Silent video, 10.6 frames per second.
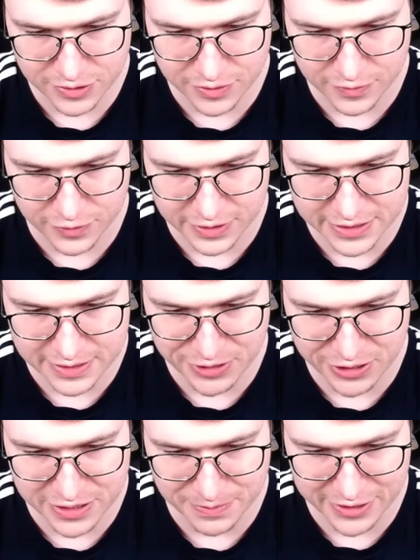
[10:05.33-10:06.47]
to go for this because
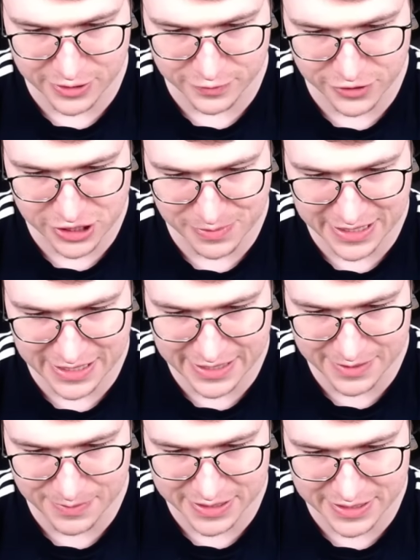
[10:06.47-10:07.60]
he might go Fisherman high,
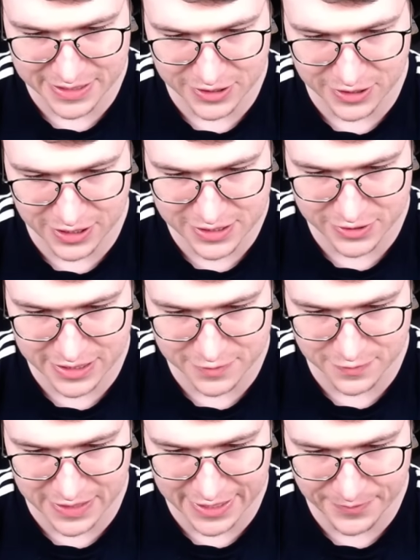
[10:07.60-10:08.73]
but he does not, so that's
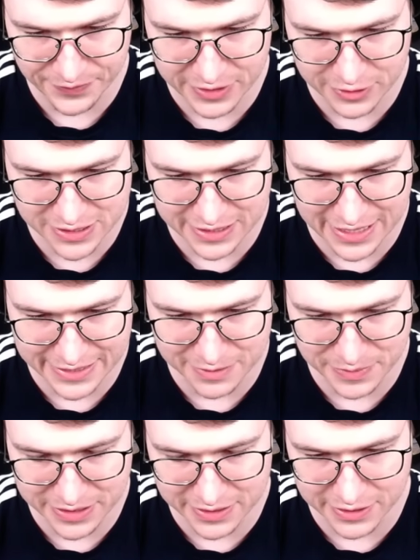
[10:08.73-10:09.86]
fine. He goes in Lightning
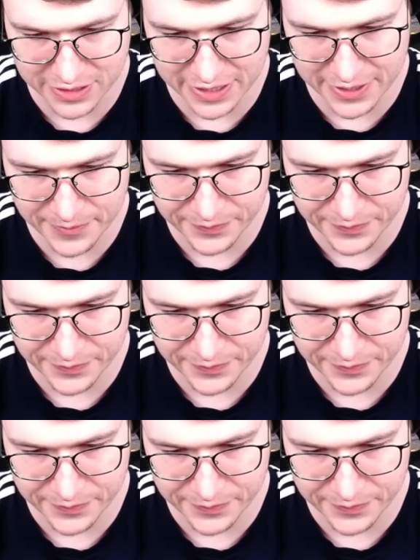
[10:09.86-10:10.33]
immediately, okay.